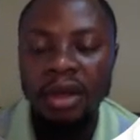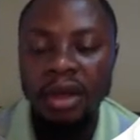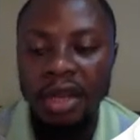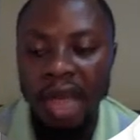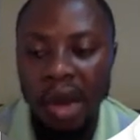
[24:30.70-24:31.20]

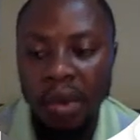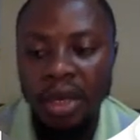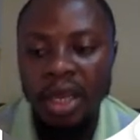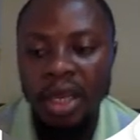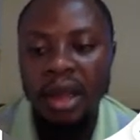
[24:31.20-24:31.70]

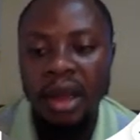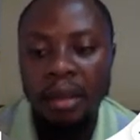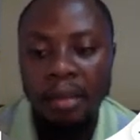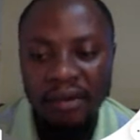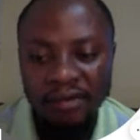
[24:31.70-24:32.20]
Yaoundé,
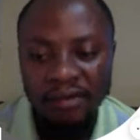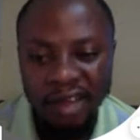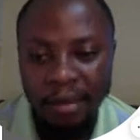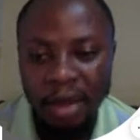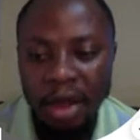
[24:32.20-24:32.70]

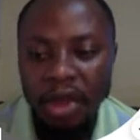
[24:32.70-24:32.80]
Bafoussam.